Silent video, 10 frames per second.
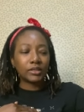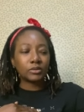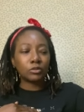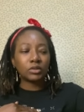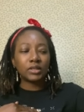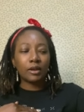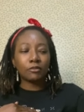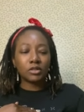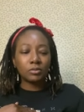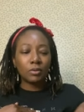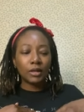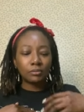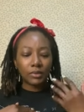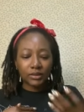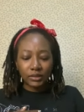the more time you
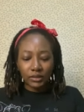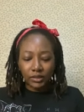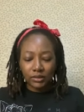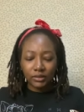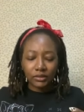spend meditating,